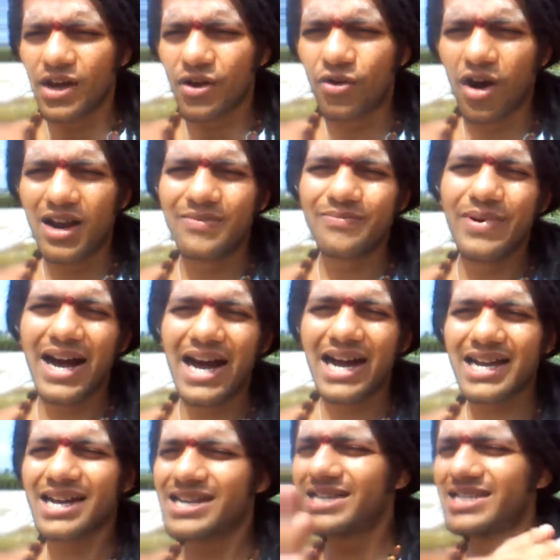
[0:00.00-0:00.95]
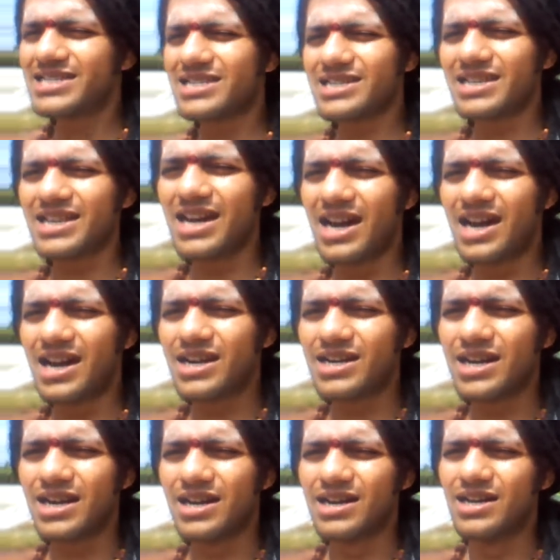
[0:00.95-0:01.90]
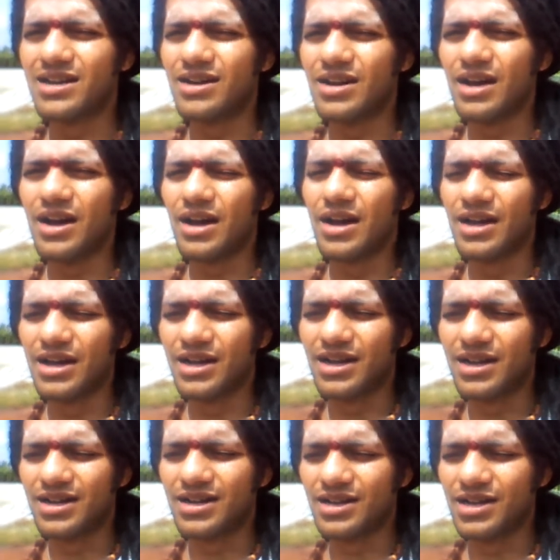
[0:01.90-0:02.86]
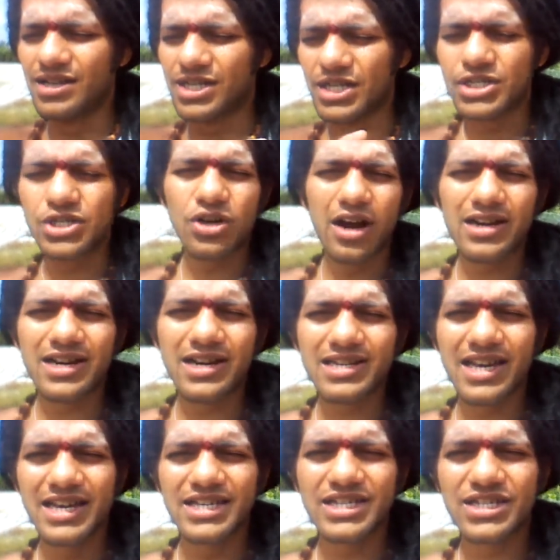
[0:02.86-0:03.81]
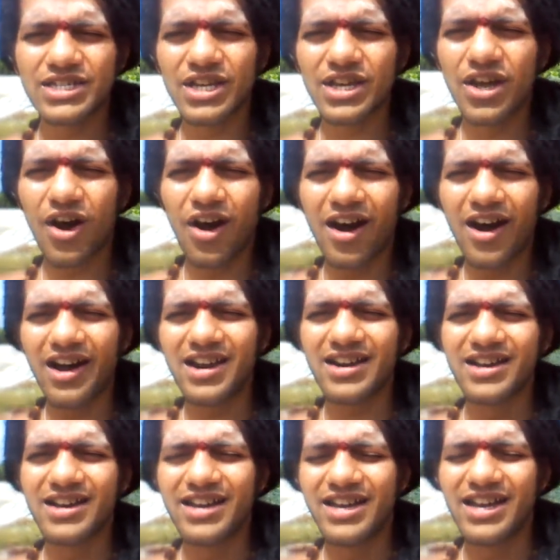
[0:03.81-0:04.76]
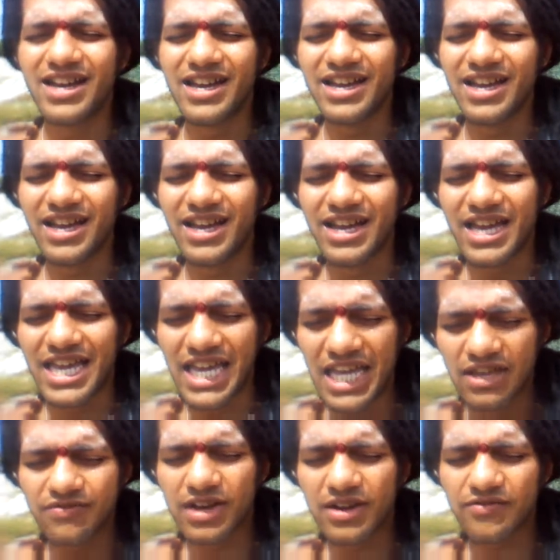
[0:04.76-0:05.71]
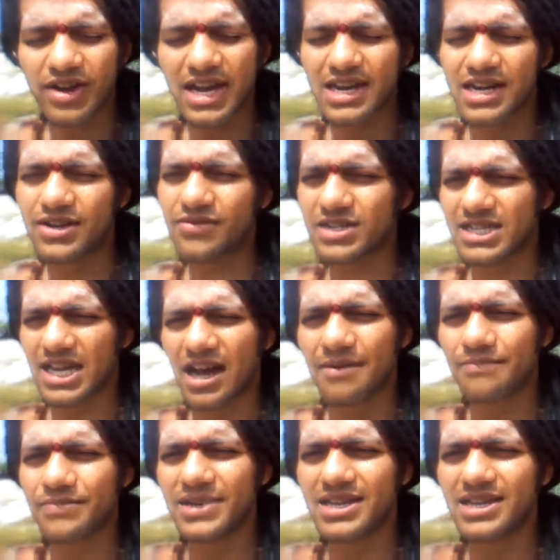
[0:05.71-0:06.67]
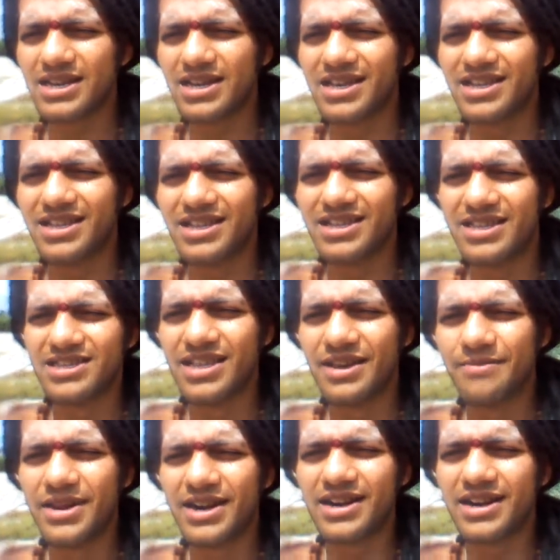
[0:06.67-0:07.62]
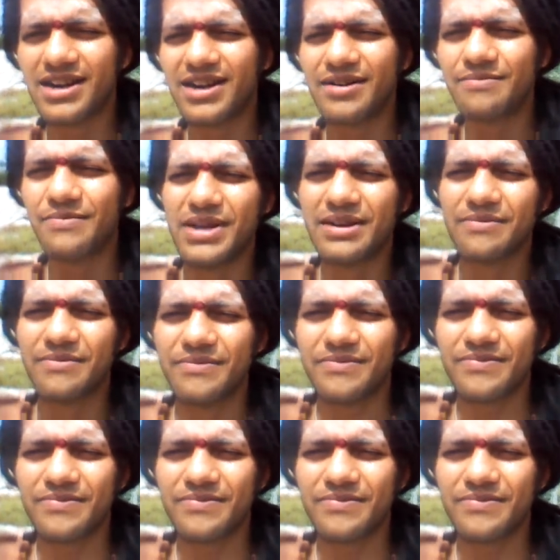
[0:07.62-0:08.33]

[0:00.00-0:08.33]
gone back in history and distorted the history, or even while it was happening, they made a big